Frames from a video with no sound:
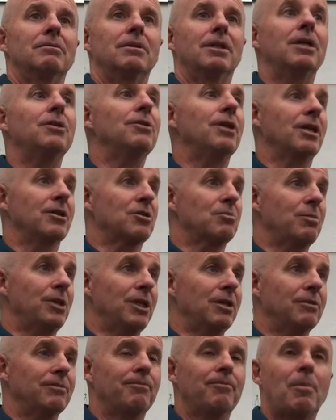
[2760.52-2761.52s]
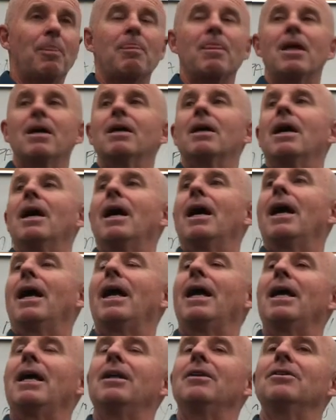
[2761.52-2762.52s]
internet speed.
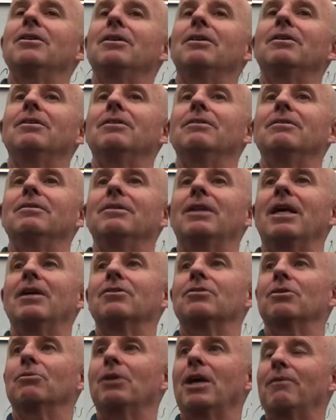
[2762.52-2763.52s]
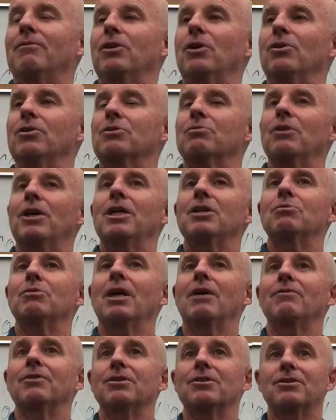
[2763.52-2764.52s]
And so we have those ways. We
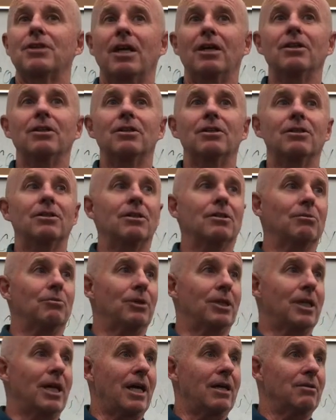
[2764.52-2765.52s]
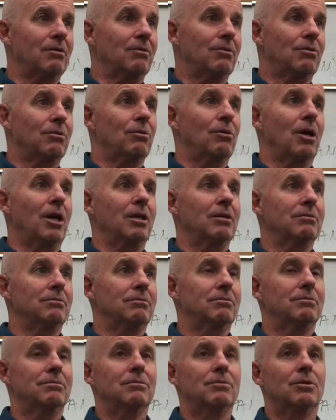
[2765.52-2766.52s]
have the cellular that we get through
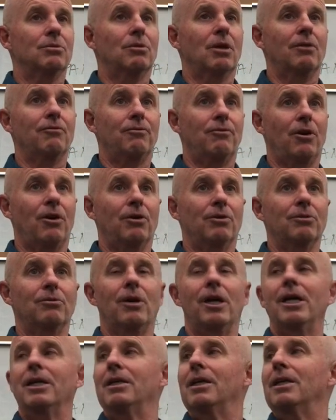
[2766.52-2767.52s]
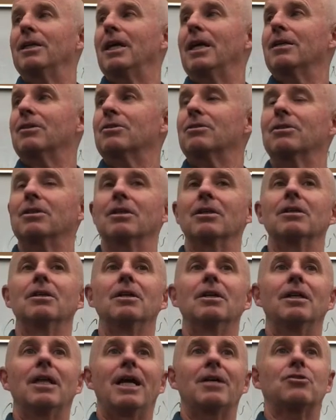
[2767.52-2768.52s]
our phone, right? And that's the
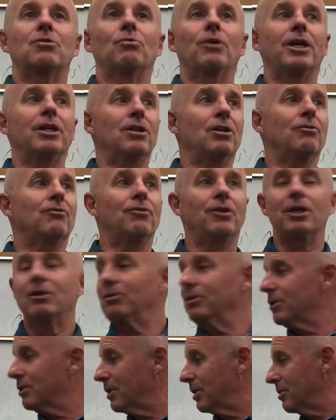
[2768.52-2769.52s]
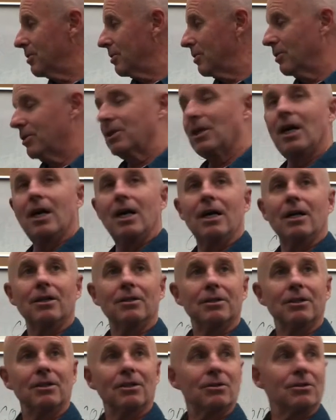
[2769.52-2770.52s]
radio frequencies that are
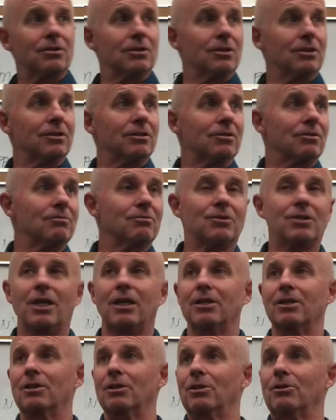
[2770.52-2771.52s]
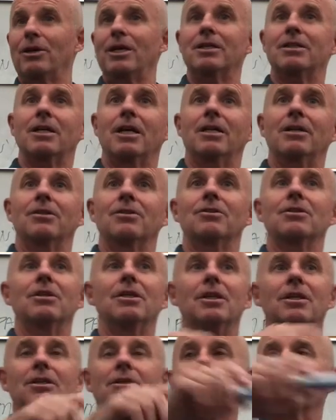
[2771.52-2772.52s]
tiled in those little cellular antennas,
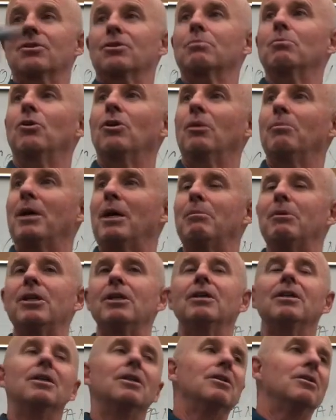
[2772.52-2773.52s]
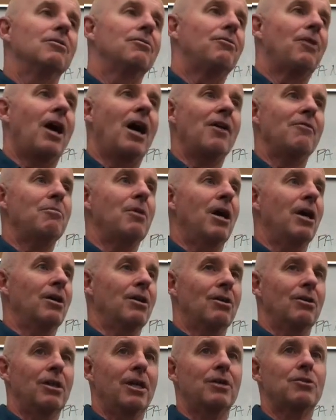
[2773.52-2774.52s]
just small, maybe 5
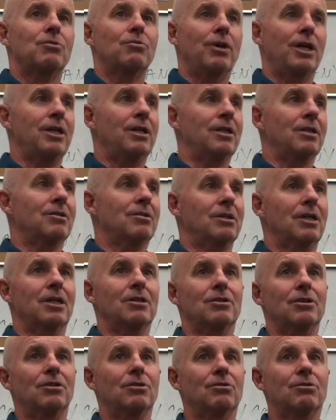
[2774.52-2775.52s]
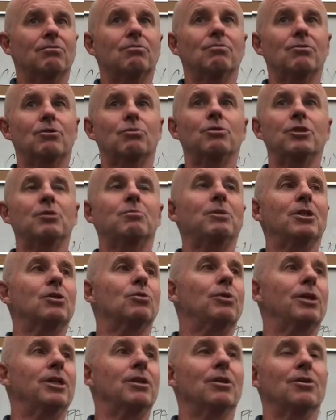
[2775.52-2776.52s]
mile or less radius things, and you switch
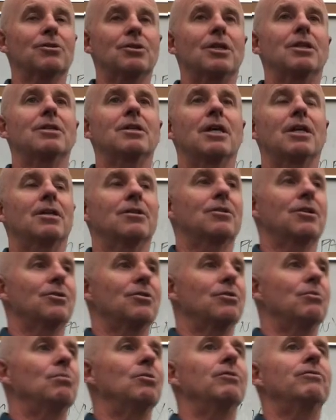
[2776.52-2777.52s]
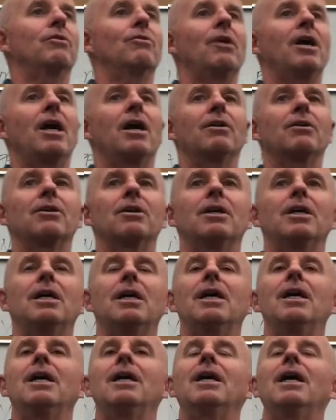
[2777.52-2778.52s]
between those antennas as you move around.
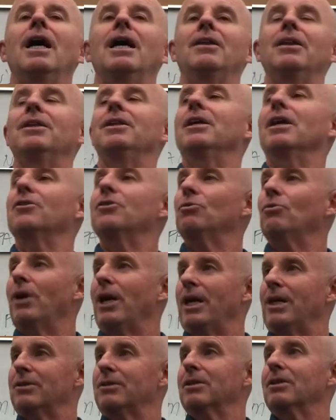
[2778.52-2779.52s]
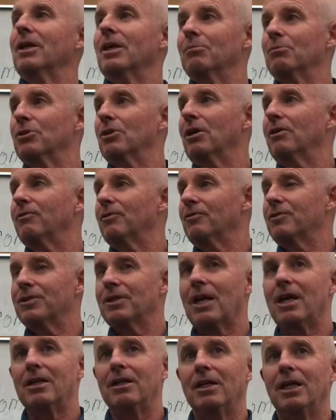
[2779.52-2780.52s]
And then the other way is it comes off of
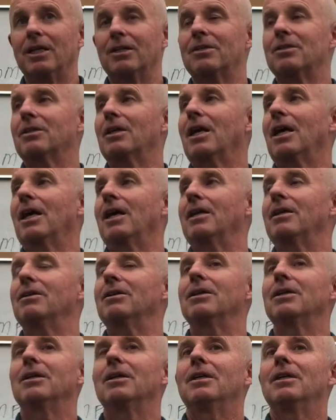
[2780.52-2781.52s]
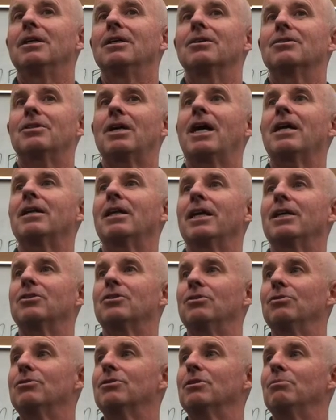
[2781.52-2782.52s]
satellites. And
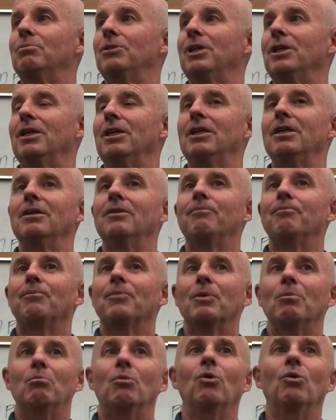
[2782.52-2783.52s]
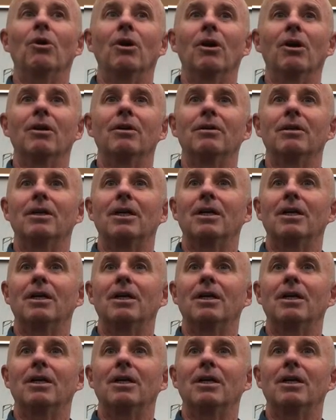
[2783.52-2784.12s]
satellites used to be more